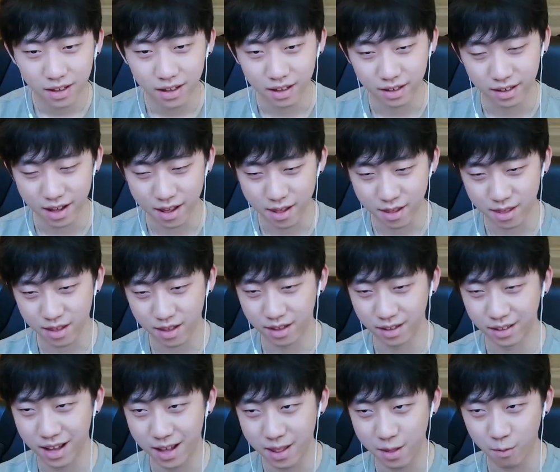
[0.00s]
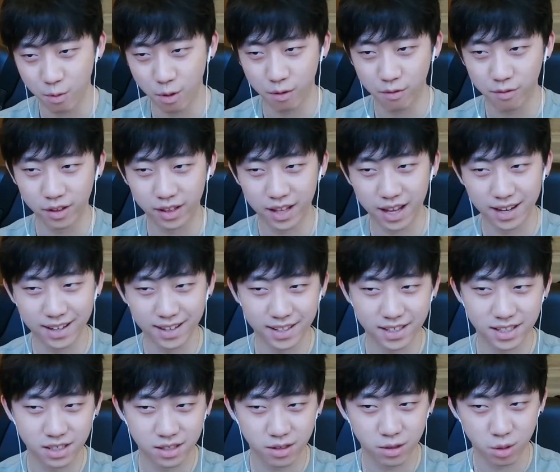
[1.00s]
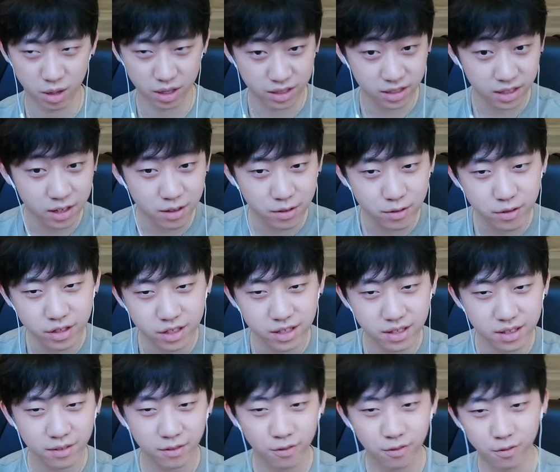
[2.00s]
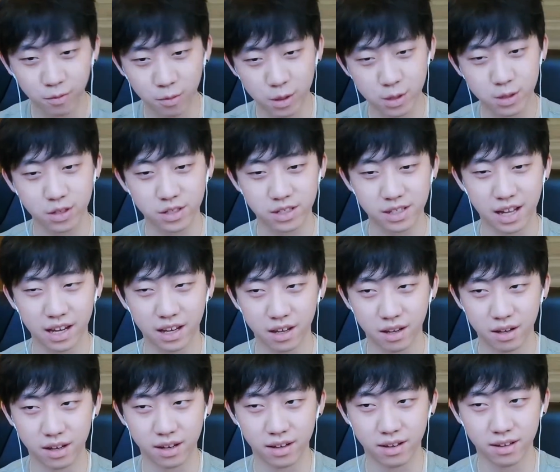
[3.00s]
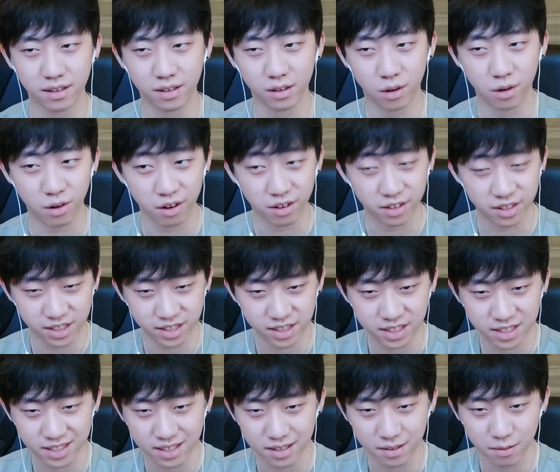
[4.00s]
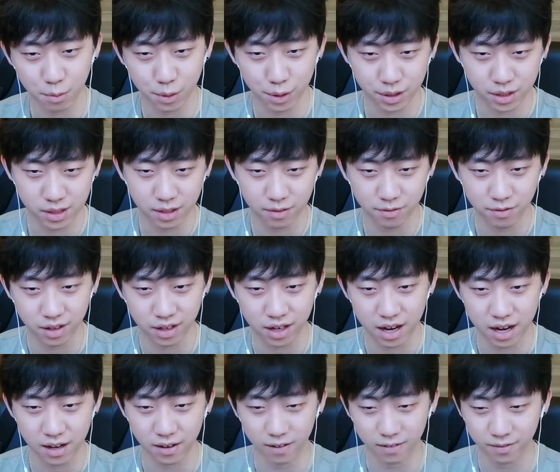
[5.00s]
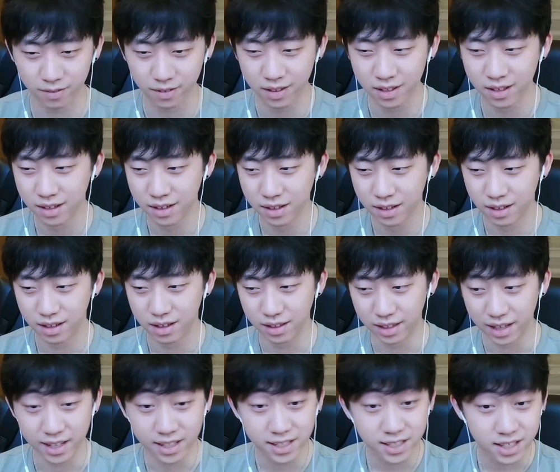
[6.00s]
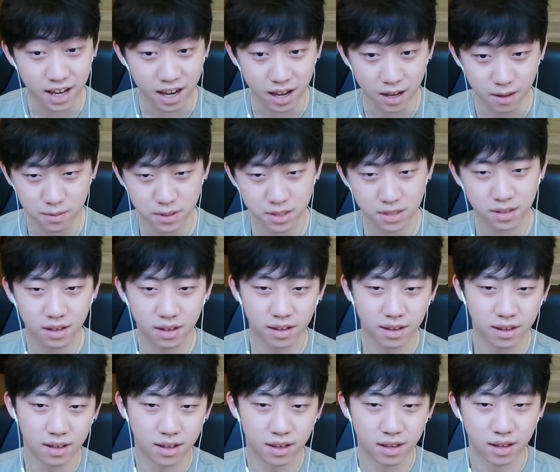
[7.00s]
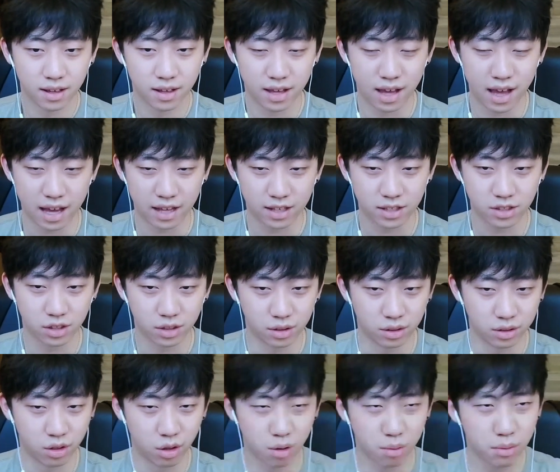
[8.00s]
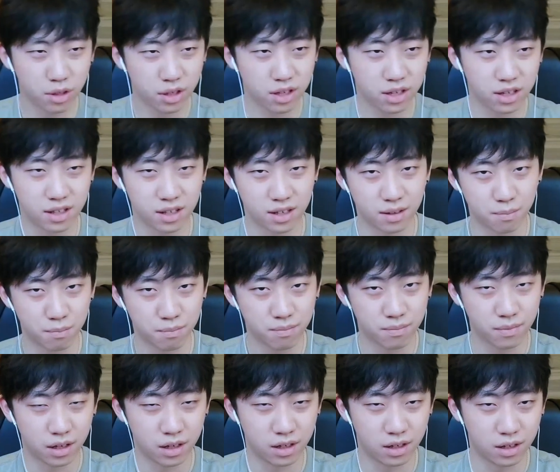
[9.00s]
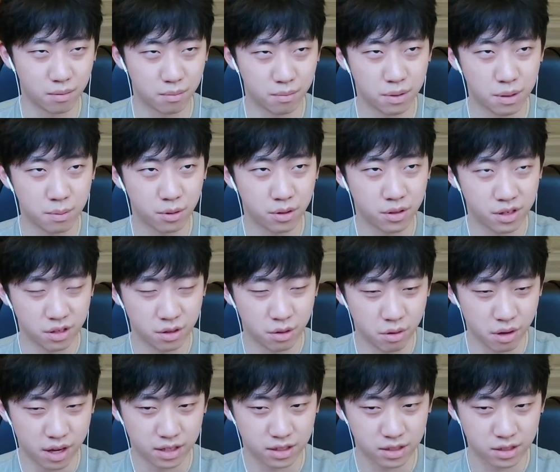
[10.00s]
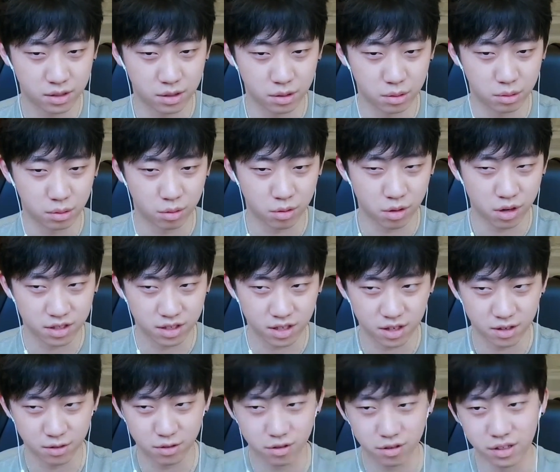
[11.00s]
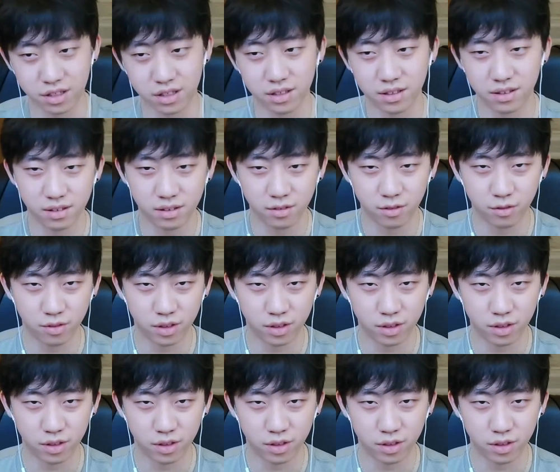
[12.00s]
Another word for that is cross country, which is like a longer distance with different kind of landscapes. Yeah, so normally the people in the US do cross country.